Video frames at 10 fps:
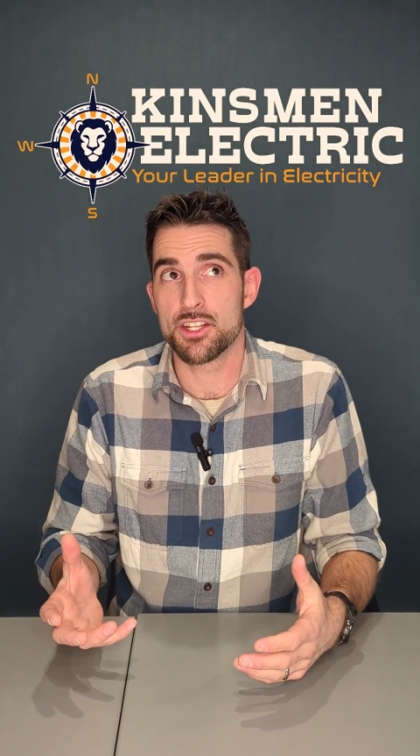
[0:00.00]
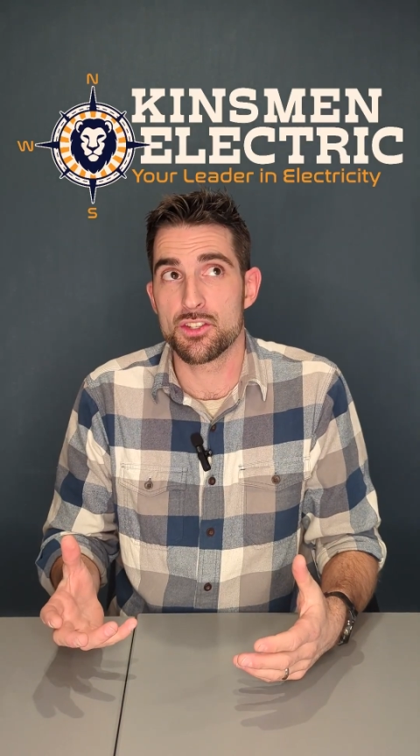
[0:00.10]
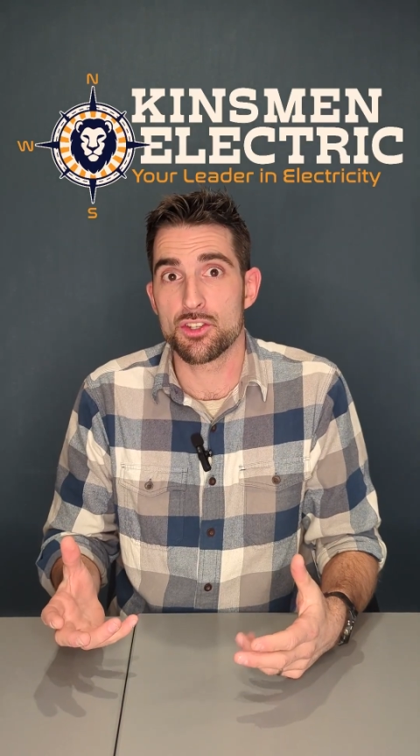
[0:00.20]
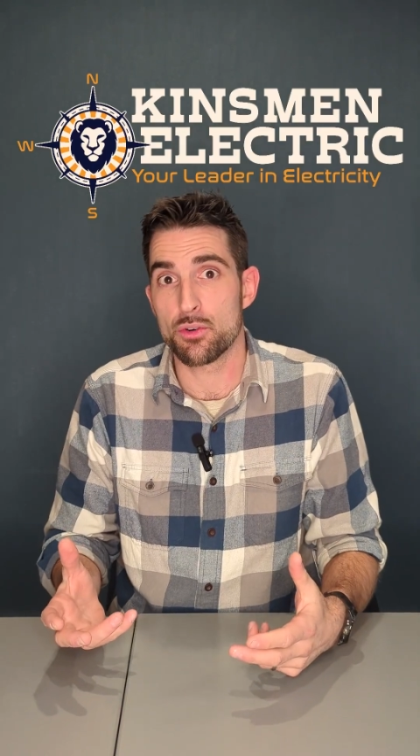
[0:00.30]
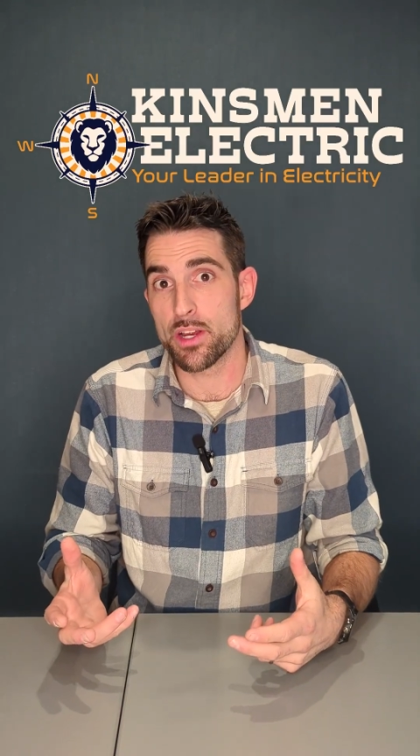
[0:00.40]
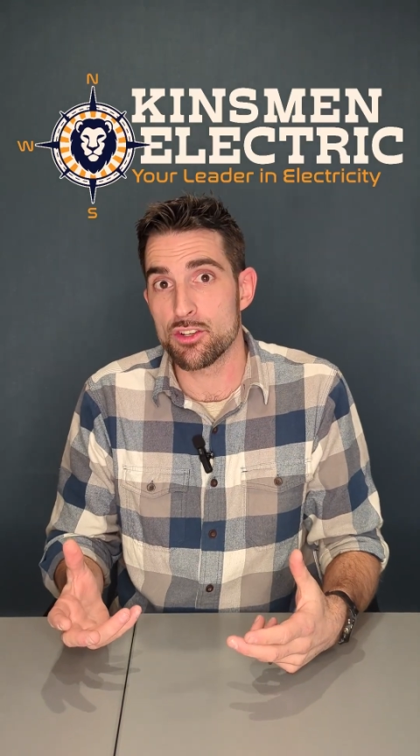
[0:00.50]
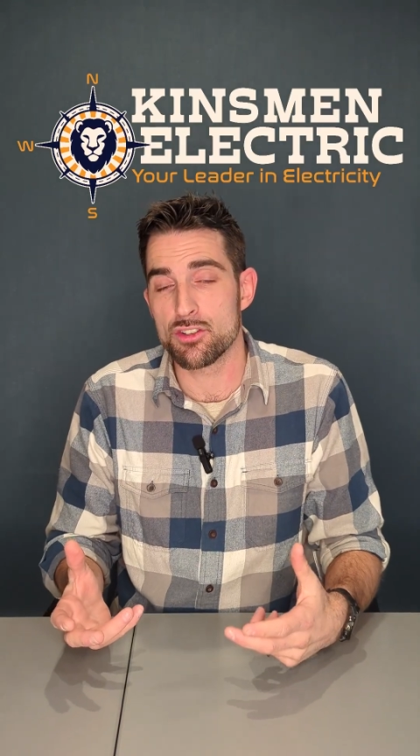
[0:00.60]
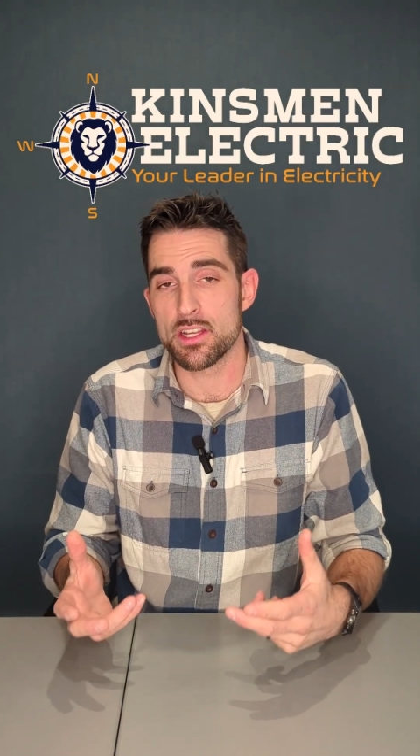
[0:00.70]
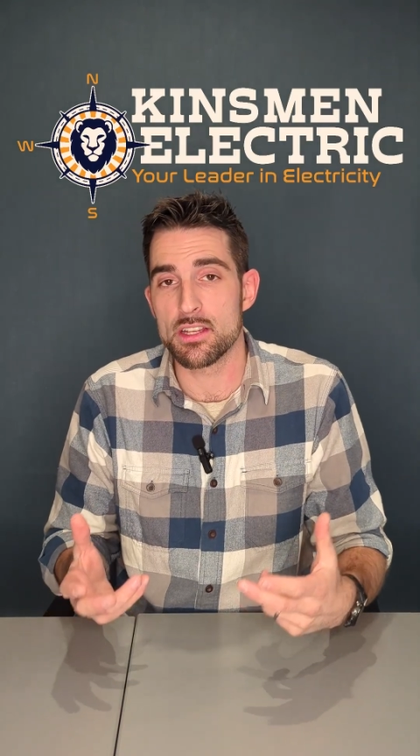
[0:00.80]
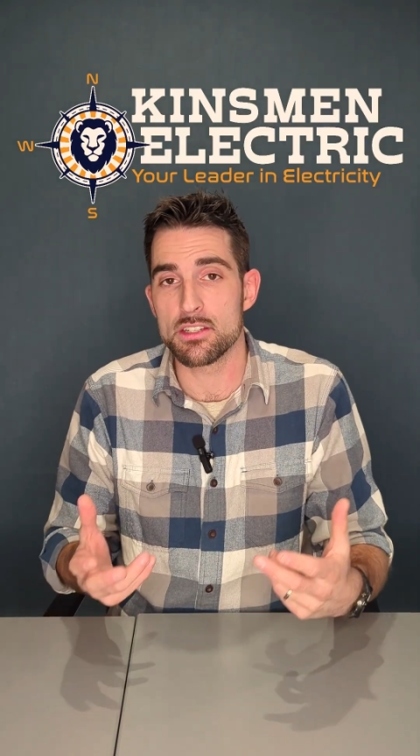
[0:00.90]

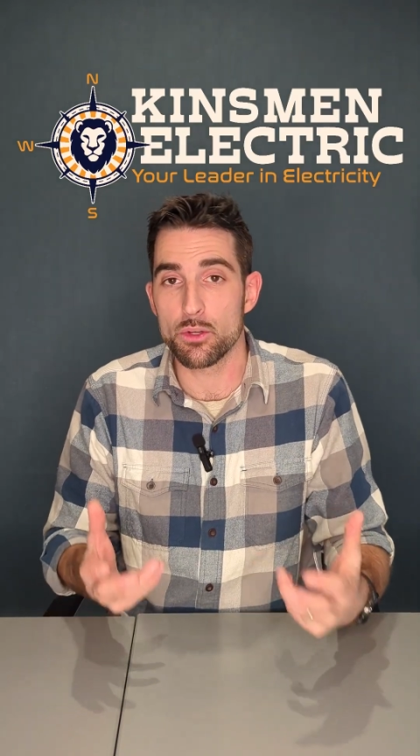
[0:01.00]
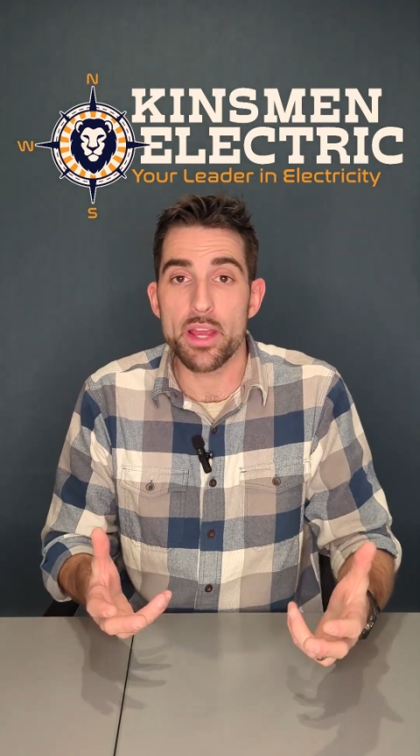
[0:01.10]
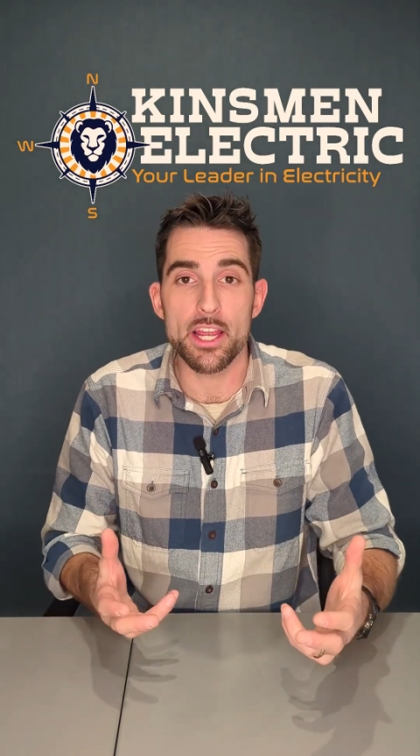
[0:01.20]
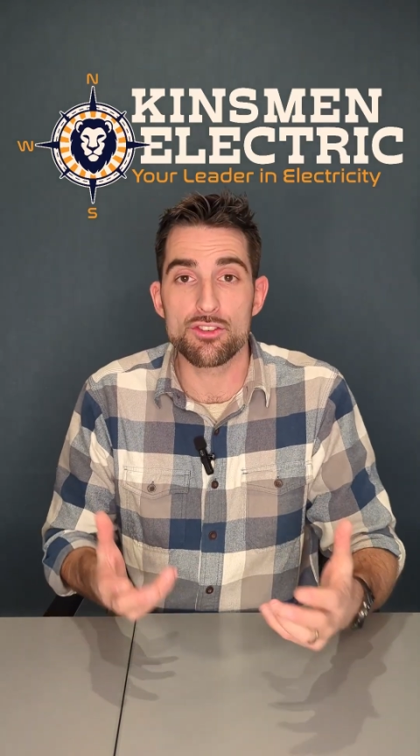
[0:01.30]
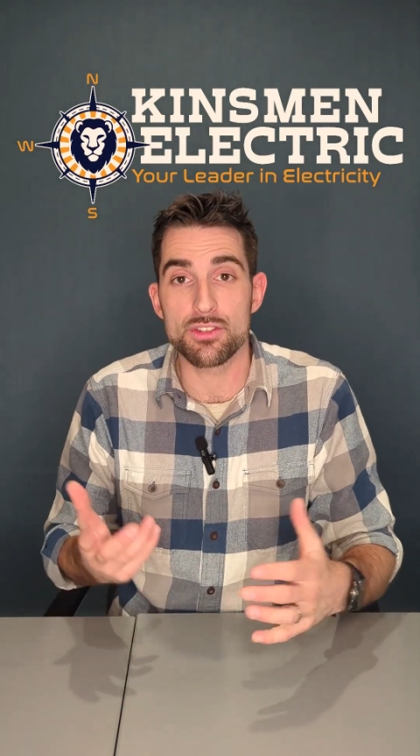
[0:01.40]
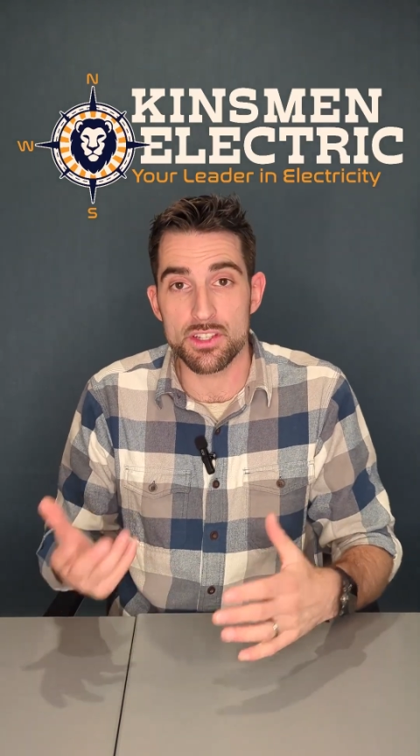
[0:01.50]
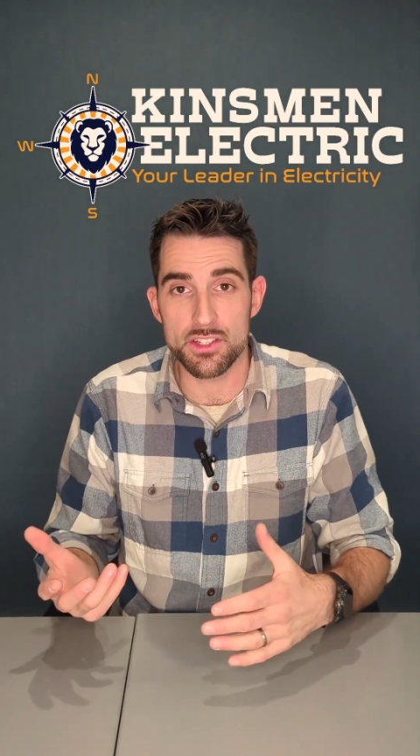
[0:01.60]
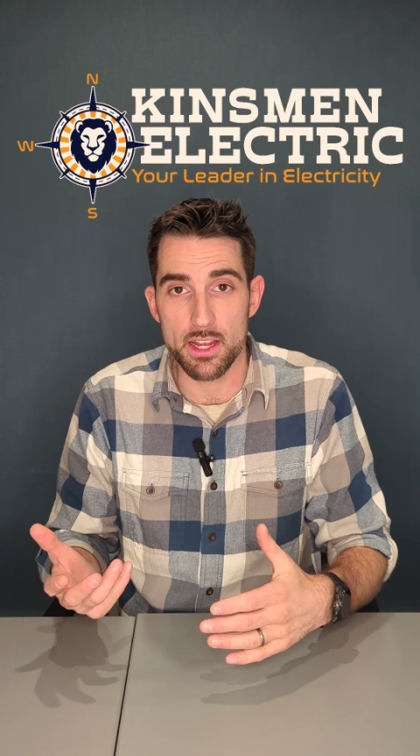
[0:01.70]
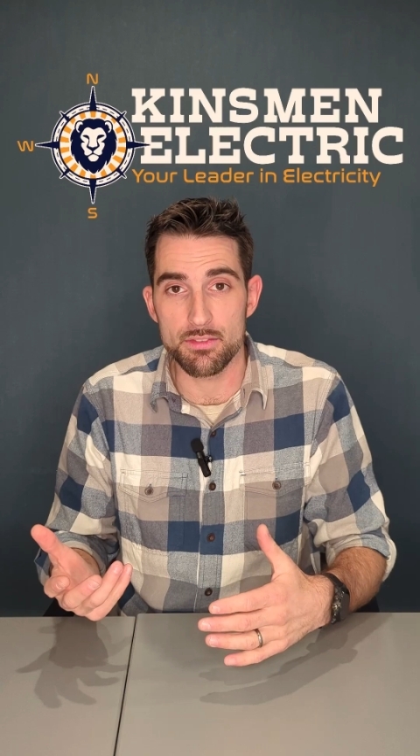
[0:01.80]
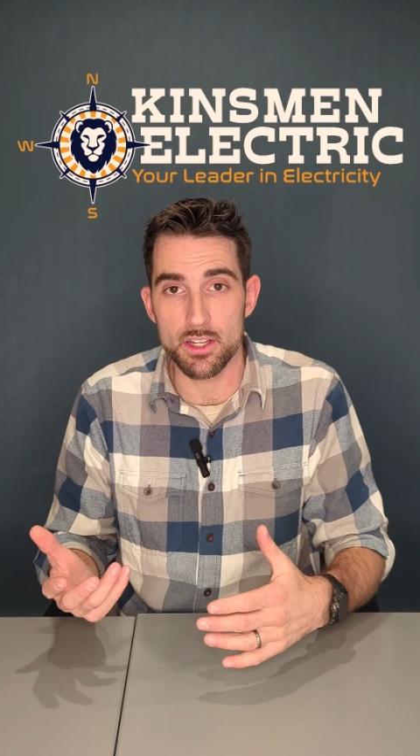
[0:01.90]
consideration is location and
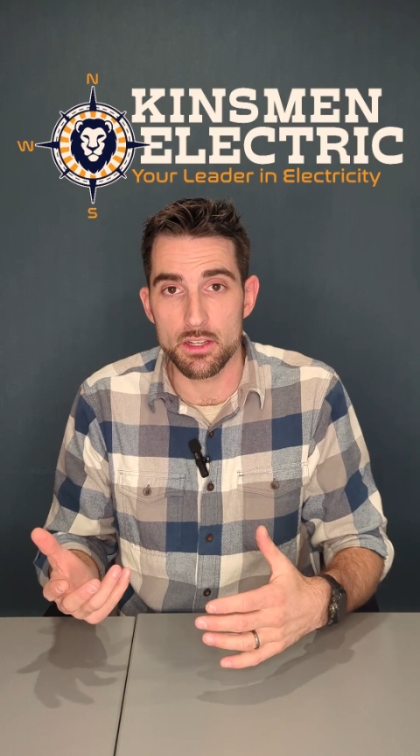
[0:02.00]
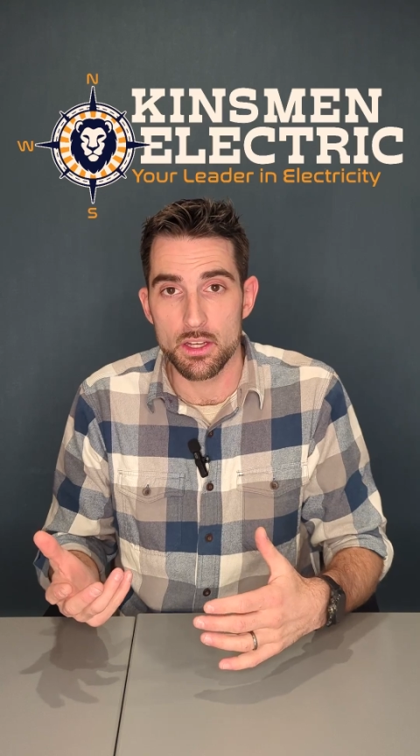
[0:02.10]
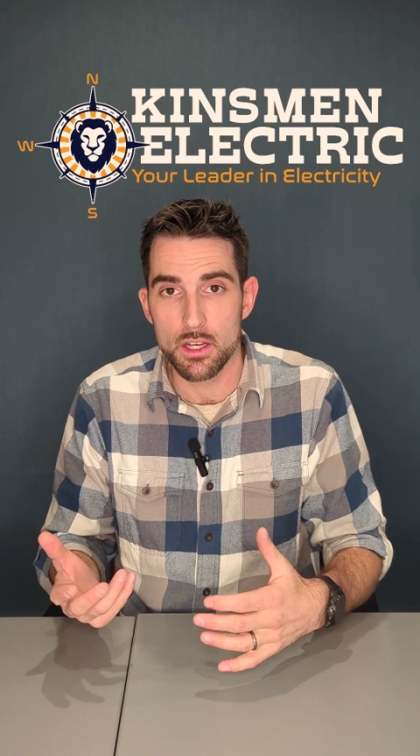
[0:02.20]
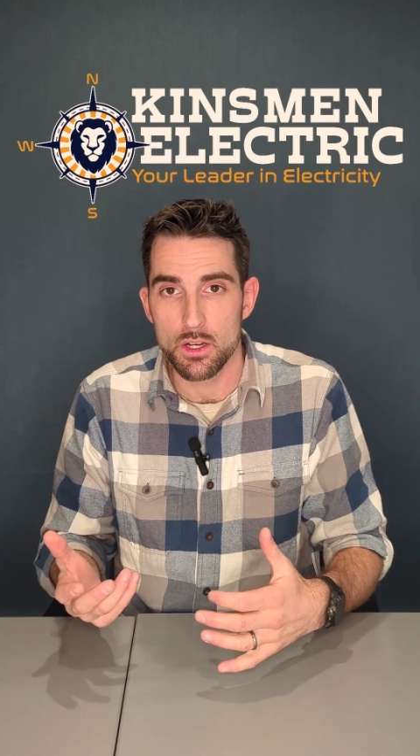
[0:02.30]
safety.